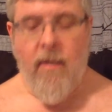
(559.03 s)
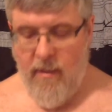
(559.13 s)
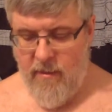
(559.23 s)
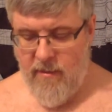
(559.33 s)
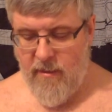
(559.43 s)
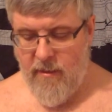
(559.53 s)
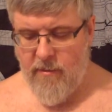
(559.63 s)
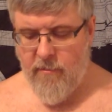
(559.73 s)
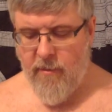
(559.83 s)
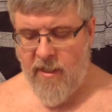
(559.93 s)

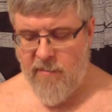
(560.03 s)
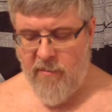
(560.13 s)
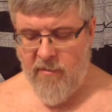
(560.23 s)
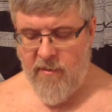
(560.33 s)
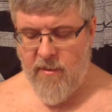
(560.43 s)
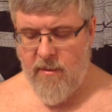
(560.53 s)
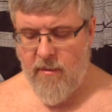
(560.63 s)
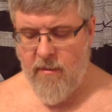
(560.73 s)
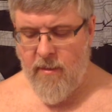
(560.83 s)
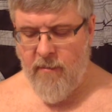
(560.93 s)
Indices or exponents.
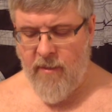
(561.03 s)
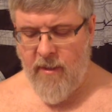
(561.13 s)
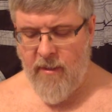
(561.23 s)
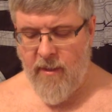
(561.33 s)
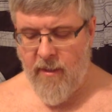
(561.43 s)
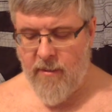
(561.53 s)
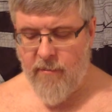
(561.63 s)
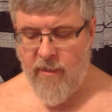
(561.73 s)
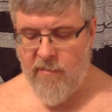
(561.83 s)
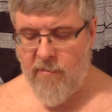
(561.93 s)
Now an index
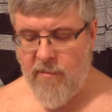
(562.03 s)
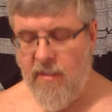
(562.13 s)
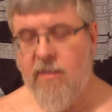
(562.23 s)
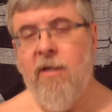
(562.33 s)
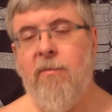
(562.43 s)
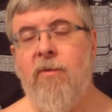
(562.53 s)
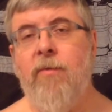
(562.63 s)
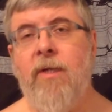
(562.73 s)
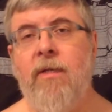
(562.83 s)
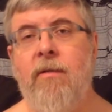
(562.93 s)
or exponent is a number
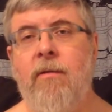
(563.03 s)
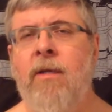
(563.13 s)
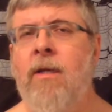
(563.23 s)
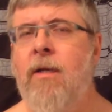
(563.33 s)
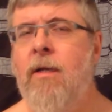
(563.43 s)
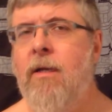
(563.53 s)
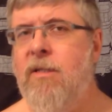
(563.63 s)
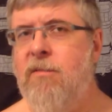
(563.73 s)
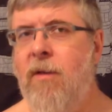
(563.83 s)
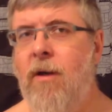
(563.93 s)
written
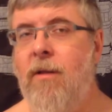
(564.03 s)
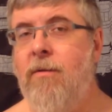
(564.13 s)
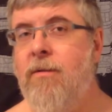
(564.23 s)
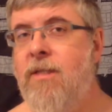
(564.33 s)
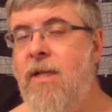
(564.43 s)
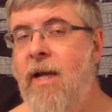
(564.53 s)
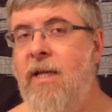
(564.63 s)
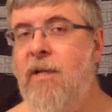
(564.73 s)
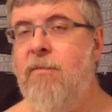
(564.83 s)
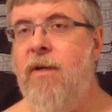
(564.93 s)
smaller and
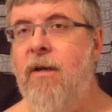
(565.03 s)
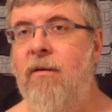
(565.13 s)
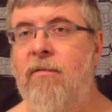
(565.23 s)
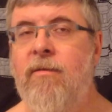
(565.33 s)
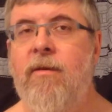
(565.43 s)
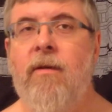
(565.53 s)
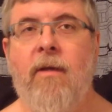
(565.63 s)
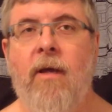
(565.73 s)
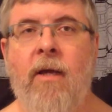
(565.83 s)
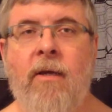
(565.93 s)
slightly above
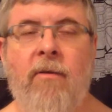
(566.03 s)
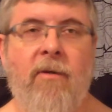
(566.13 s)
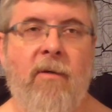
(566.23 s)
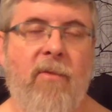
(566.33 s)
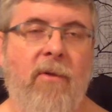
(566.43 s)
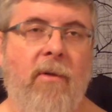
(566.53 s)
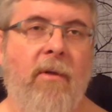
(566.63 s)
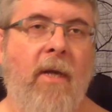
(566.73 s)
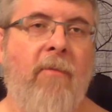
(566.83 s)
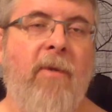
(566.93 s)
another number,
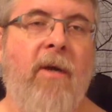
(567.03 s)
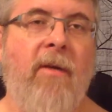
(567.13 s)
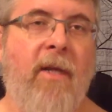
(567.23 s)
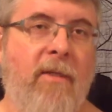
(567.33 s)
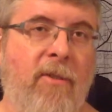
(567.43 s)
and we call that a